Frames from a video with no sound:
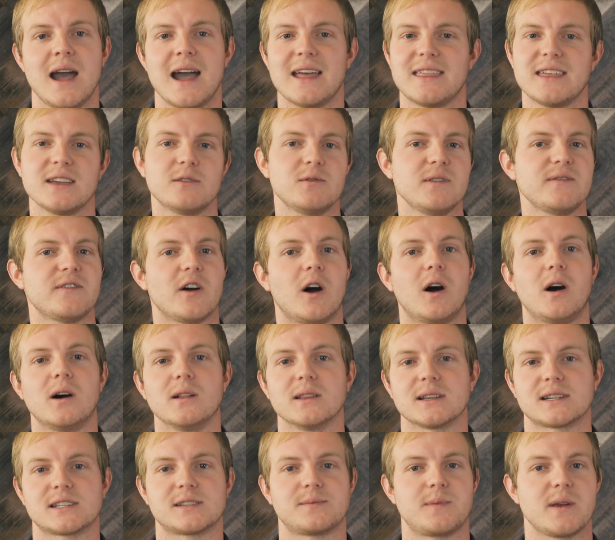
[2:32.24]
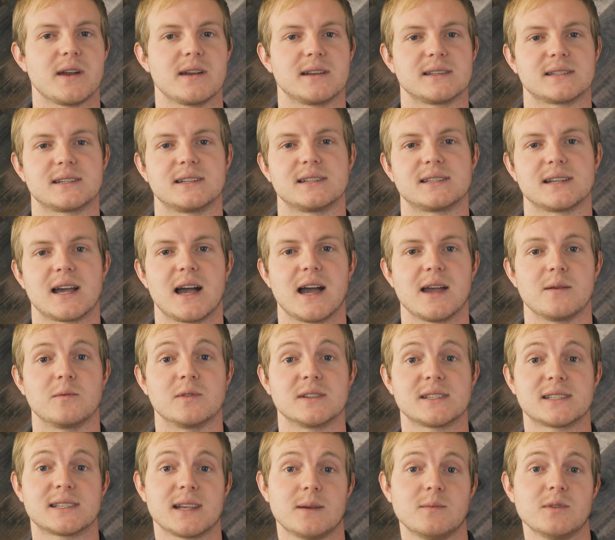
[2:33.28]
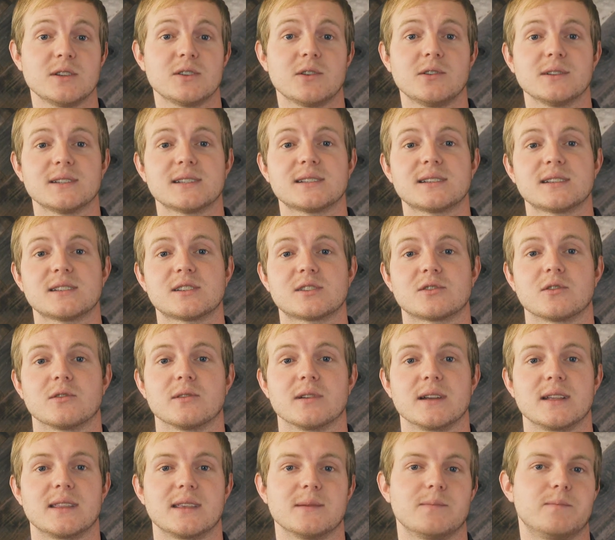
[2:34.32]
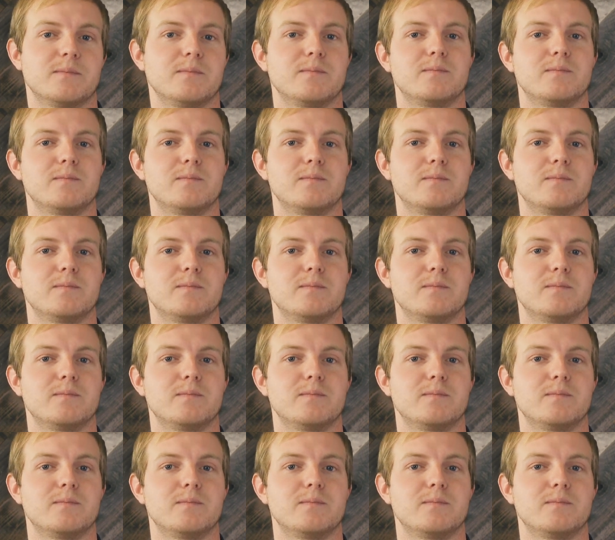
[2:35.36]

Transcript: I think we've all experienced a time when someone told us a story that